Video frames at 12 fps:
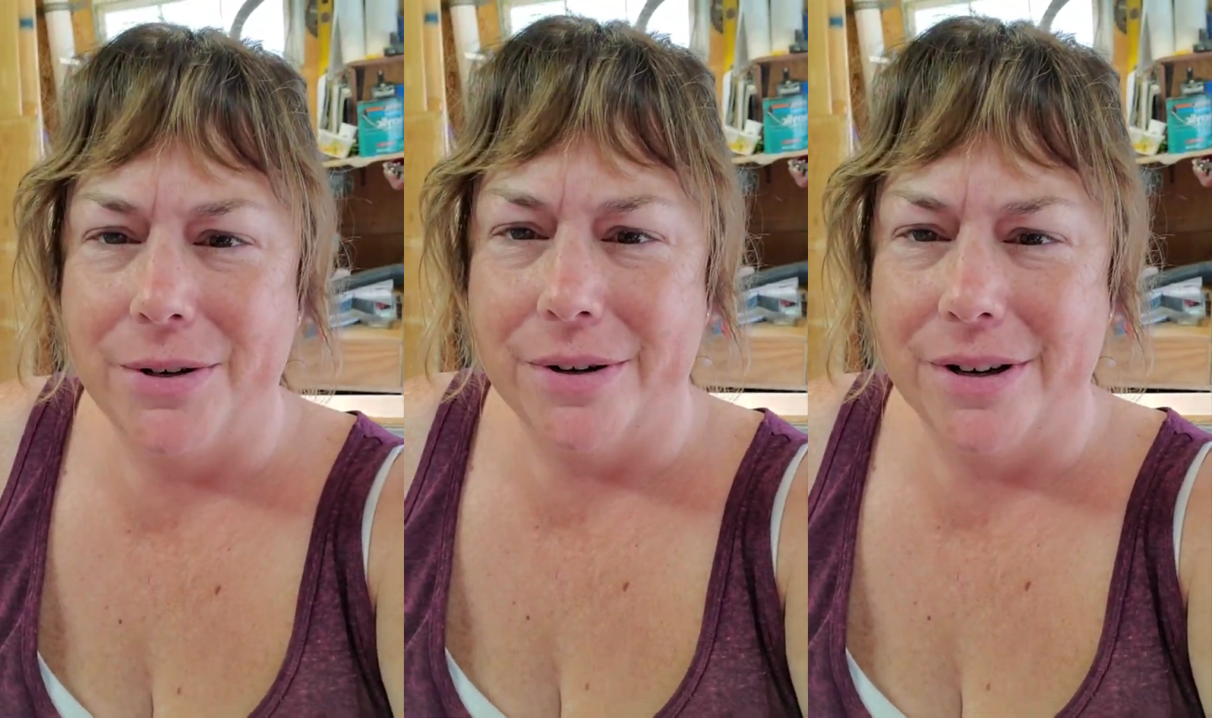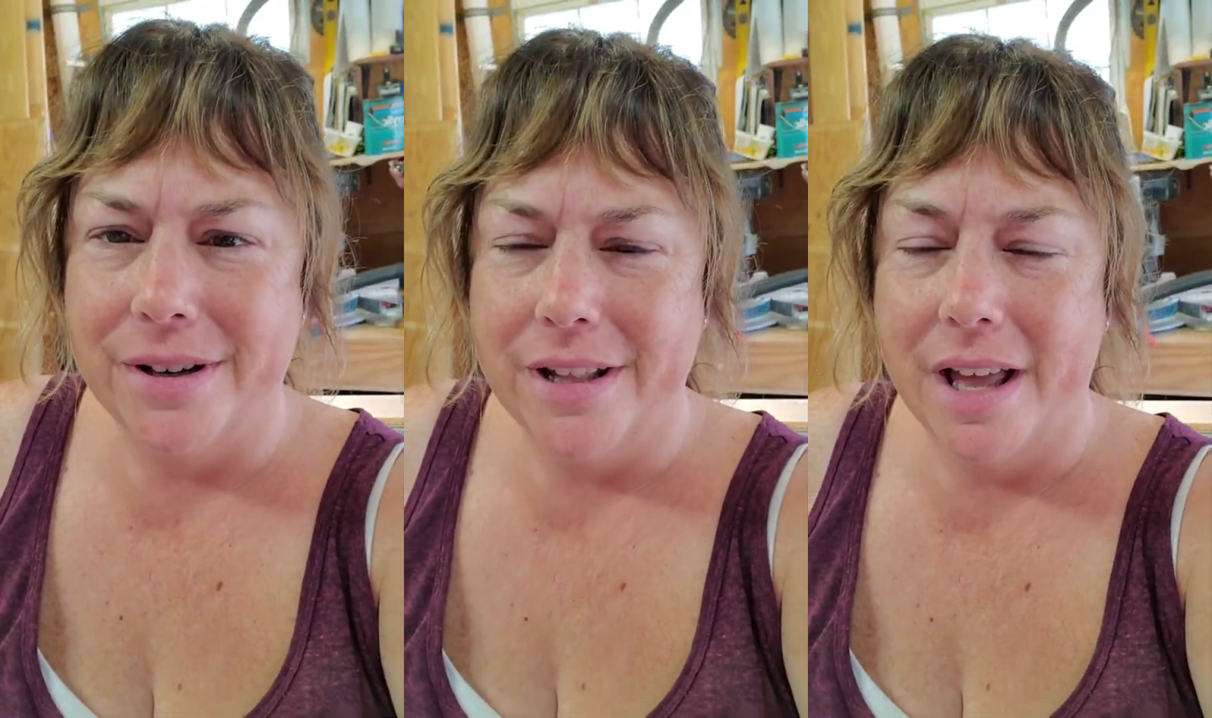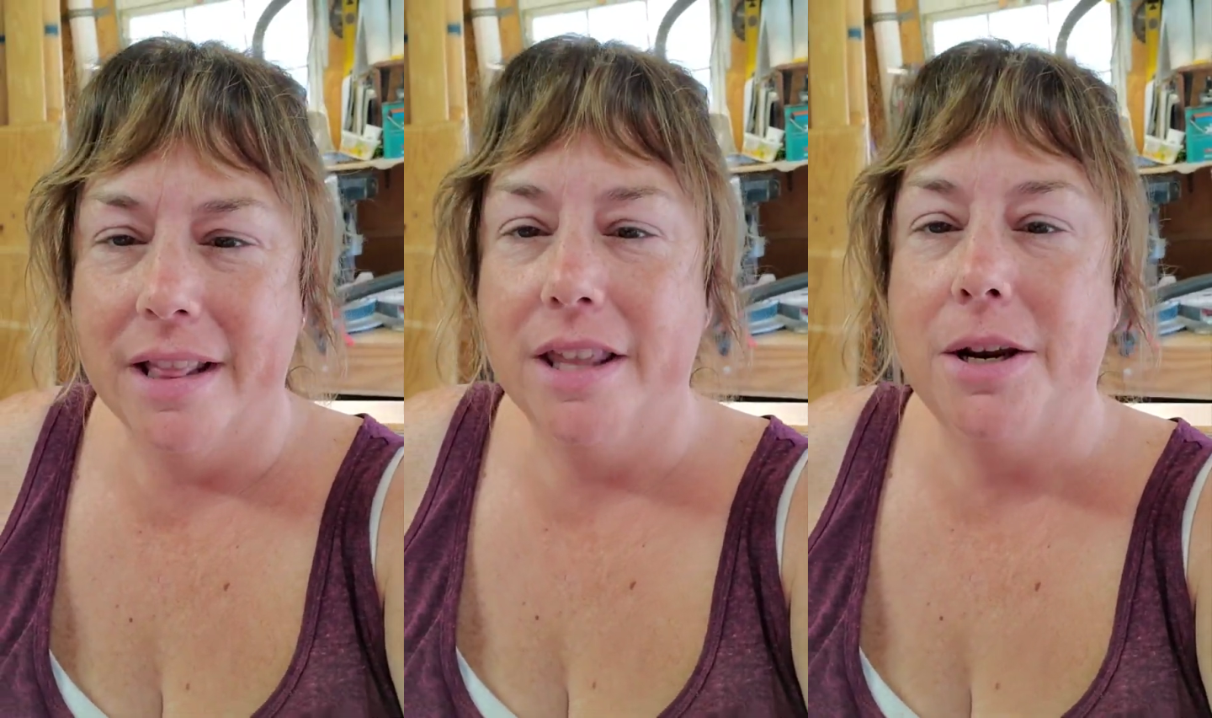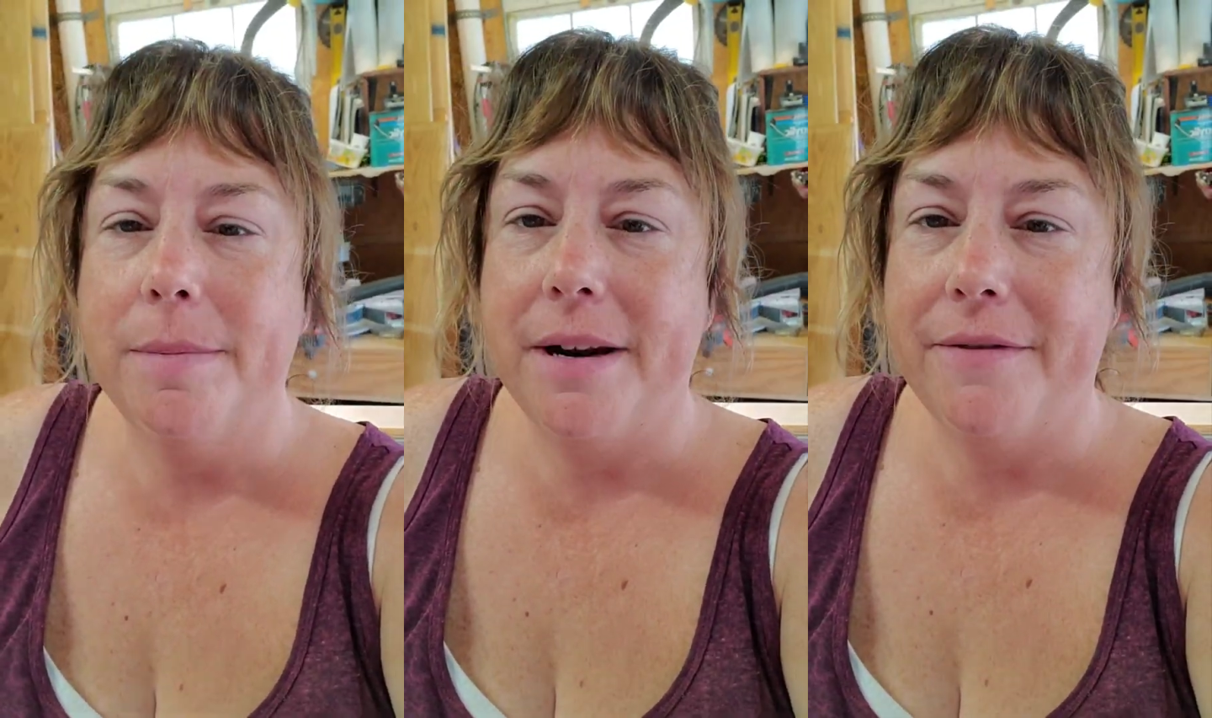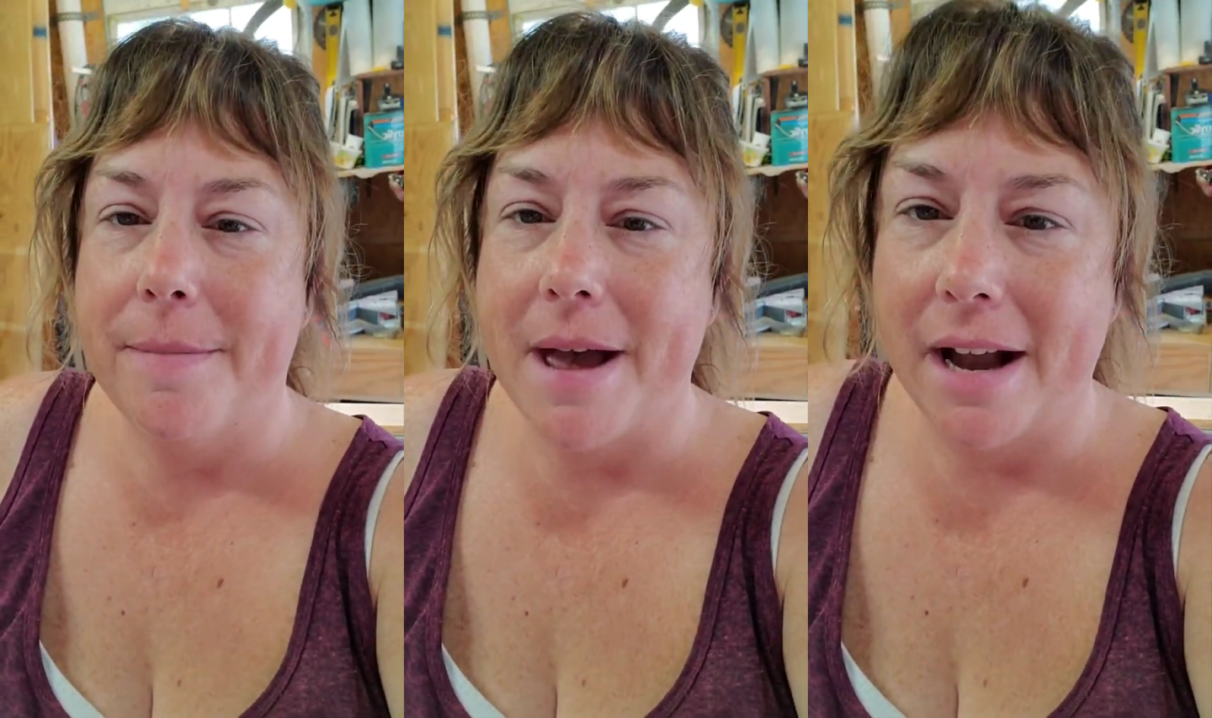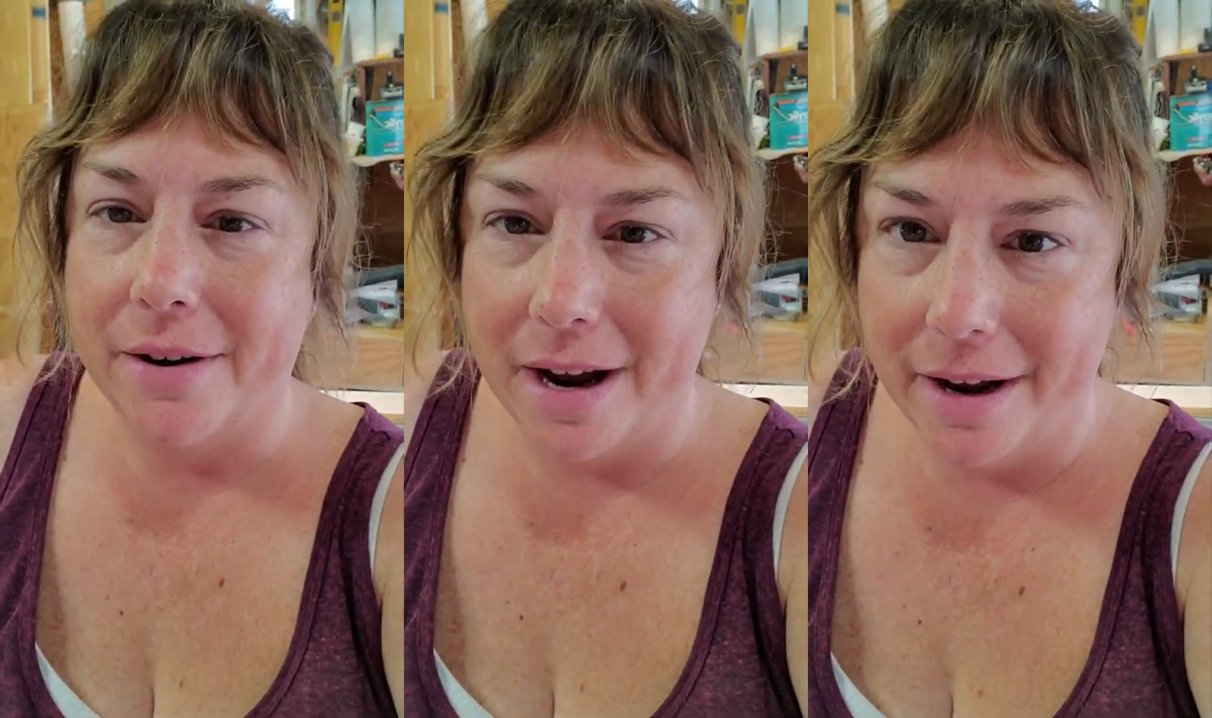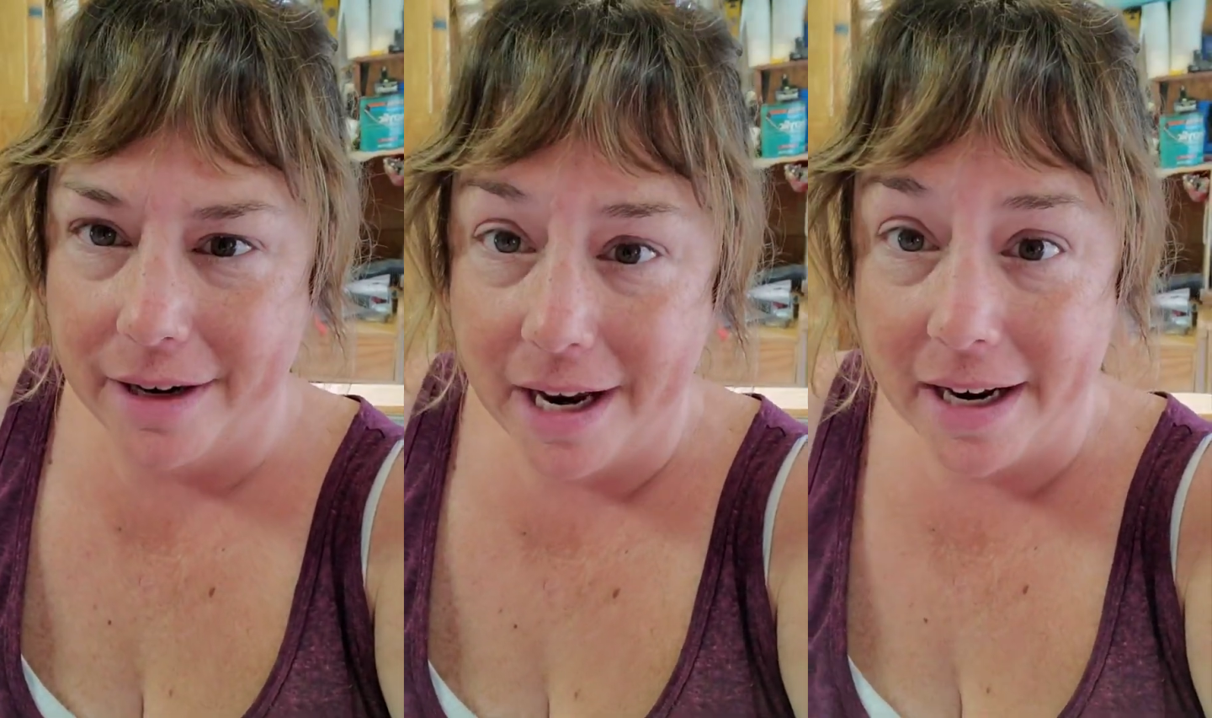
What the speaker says: do a little bit of a background.